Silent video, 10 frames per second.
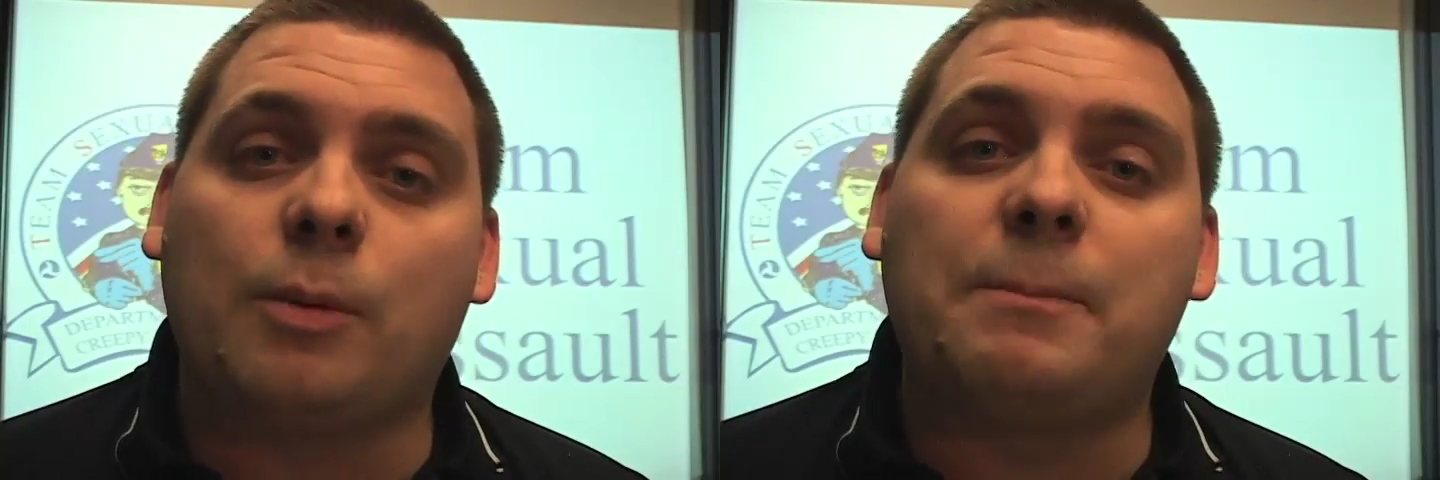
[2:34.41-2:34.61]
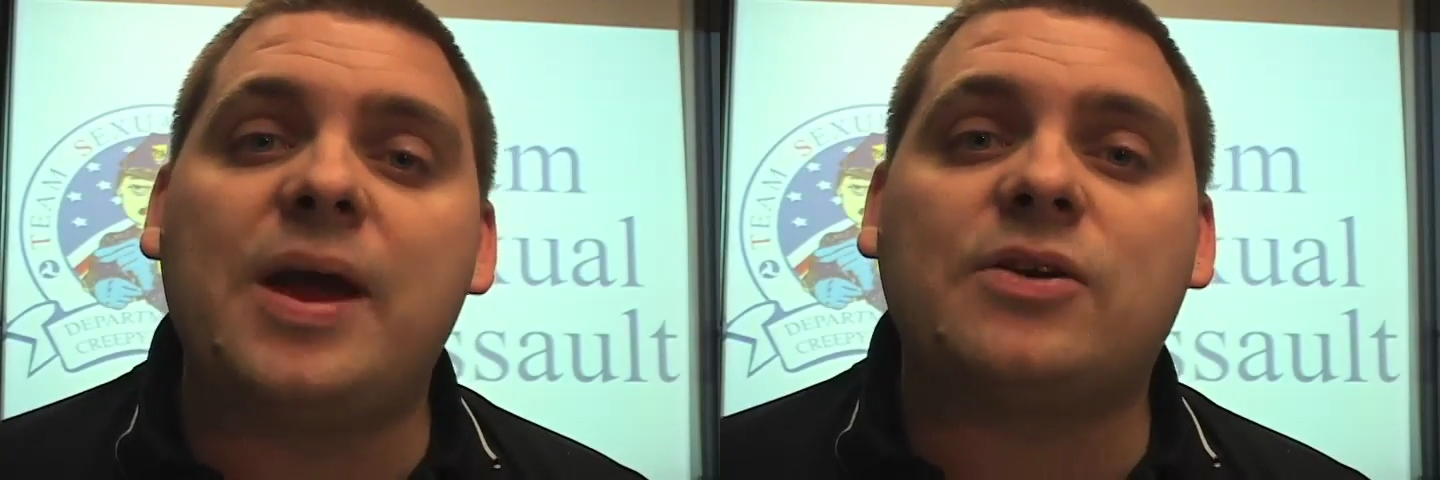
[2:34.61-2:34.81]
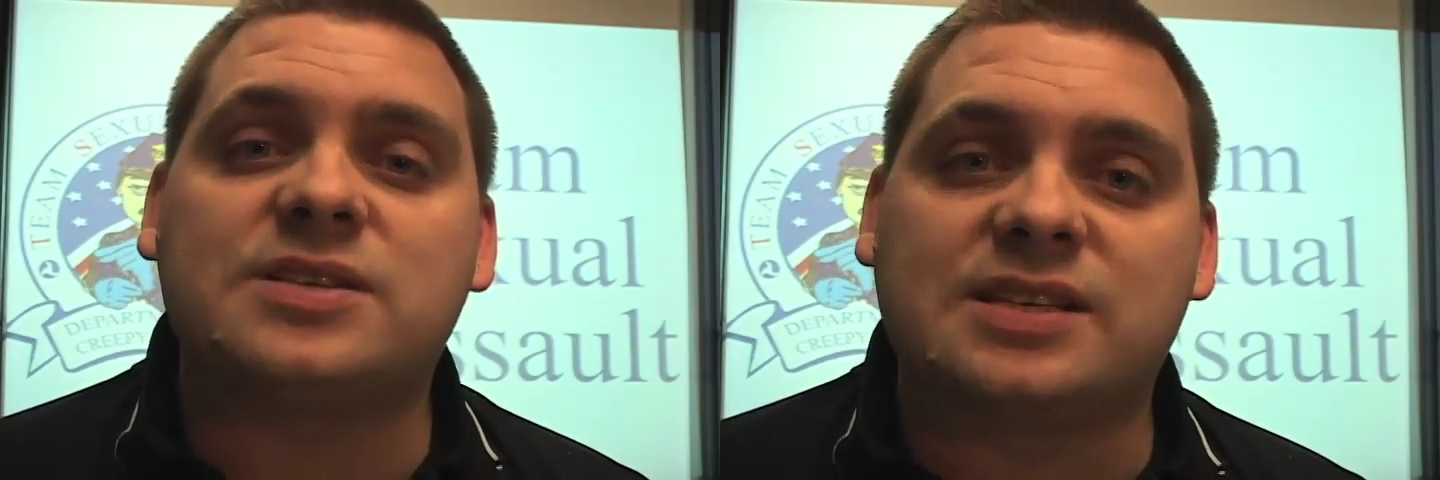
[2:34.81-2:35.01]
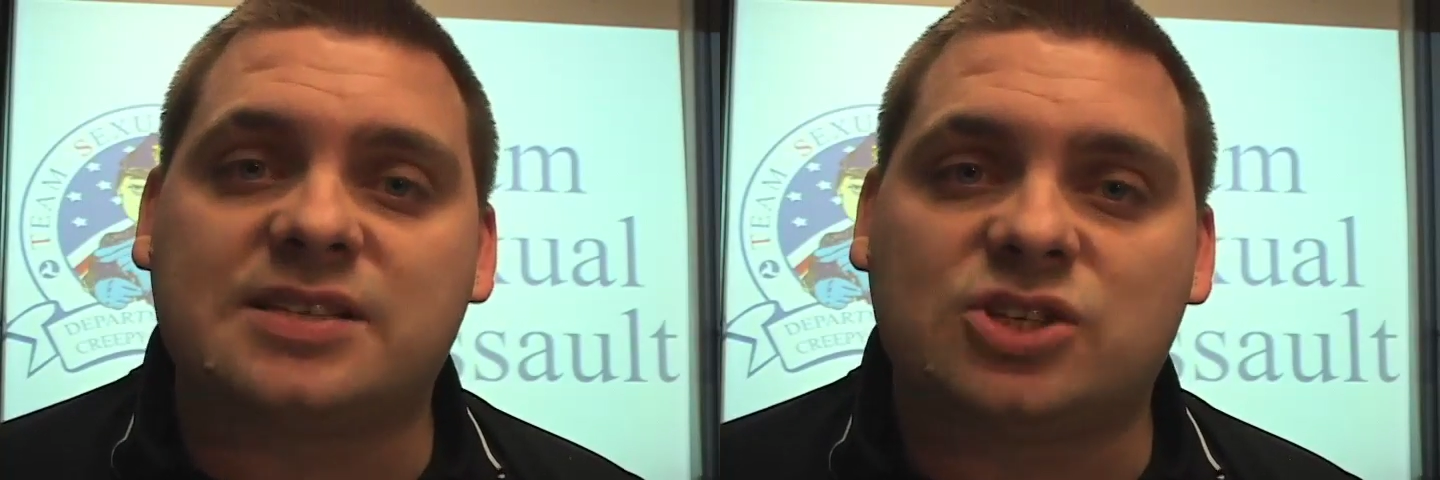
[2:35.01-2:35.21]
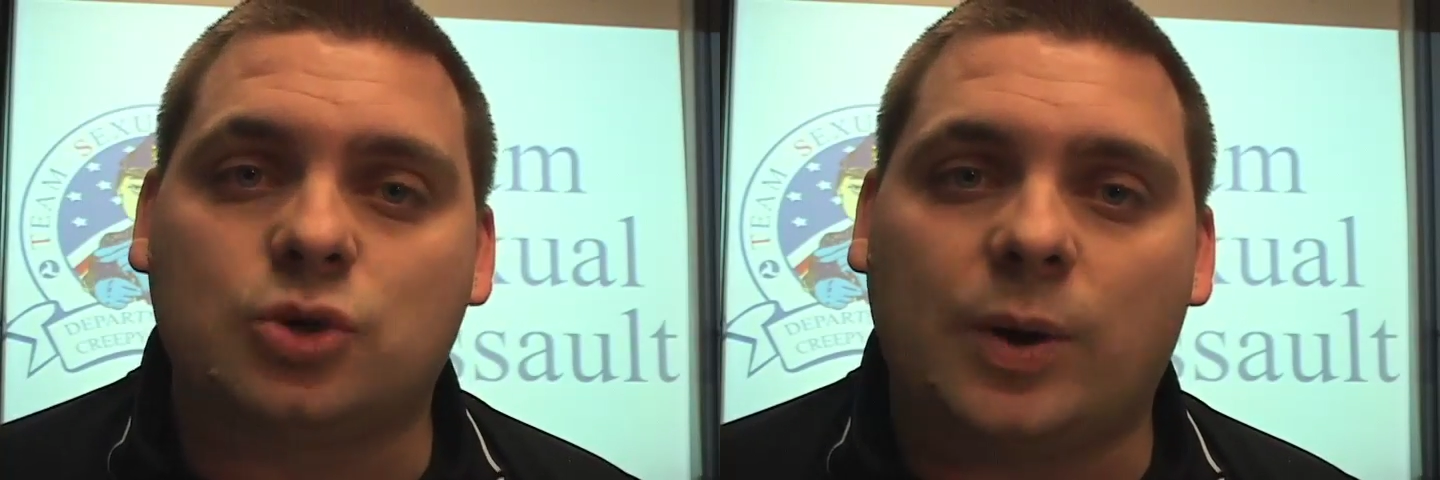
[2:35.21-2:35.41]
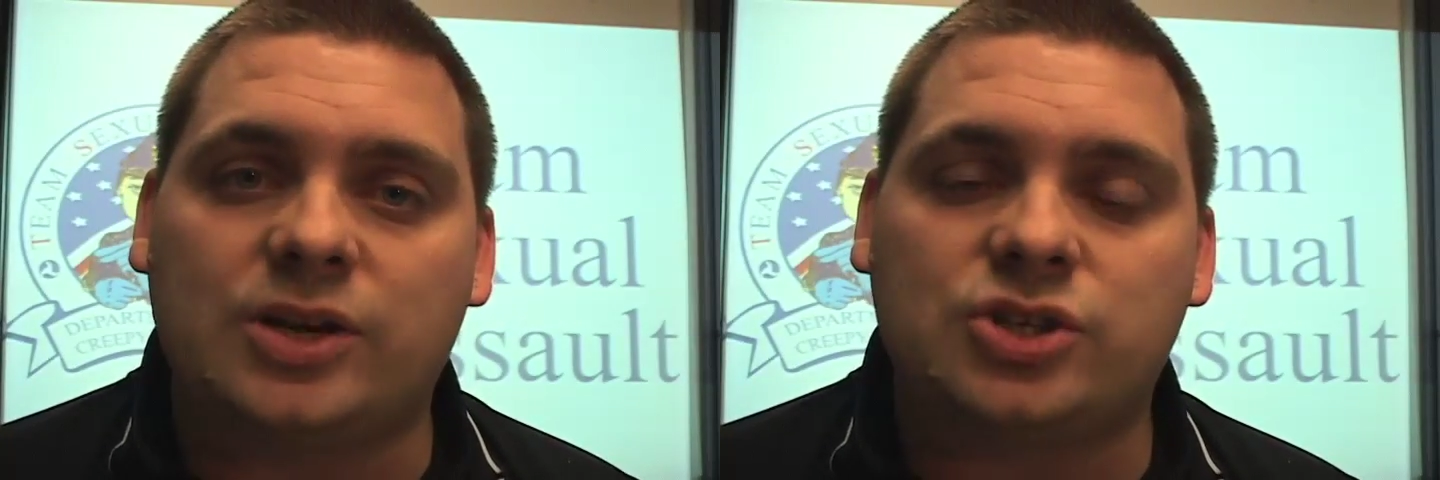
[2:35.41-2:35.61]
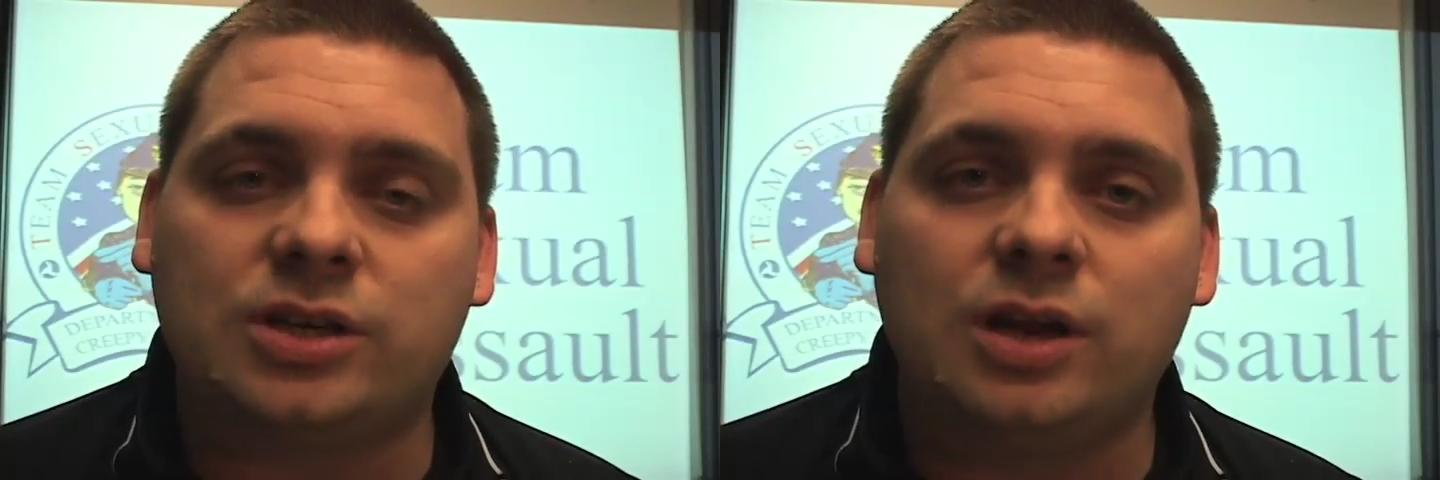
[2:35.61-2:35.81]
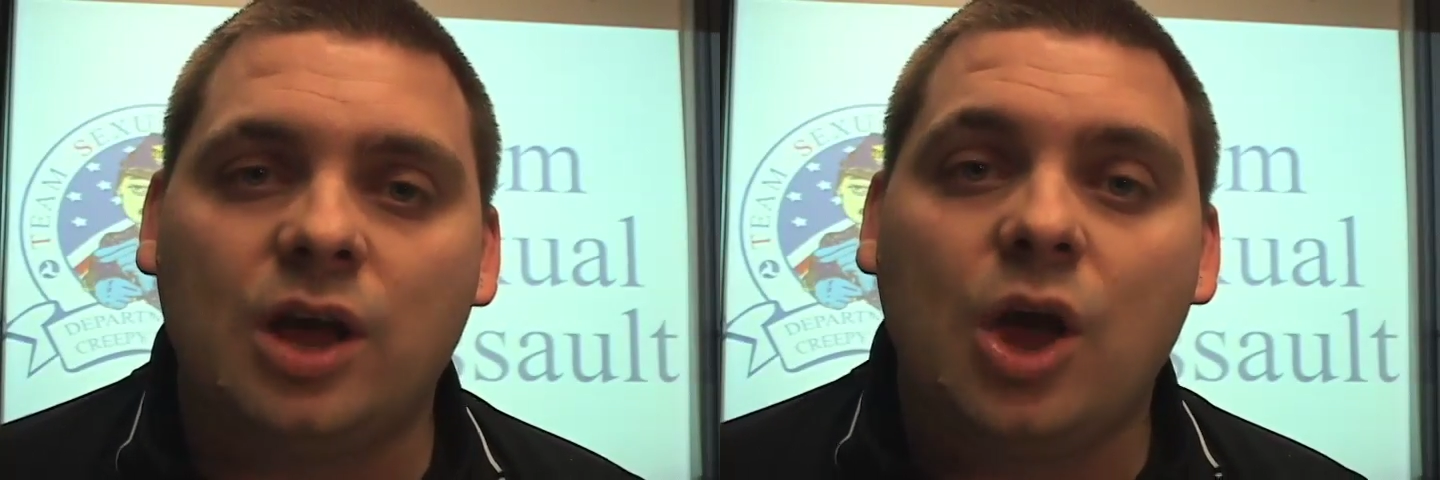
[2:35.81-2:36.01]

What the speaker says: embarrassing situation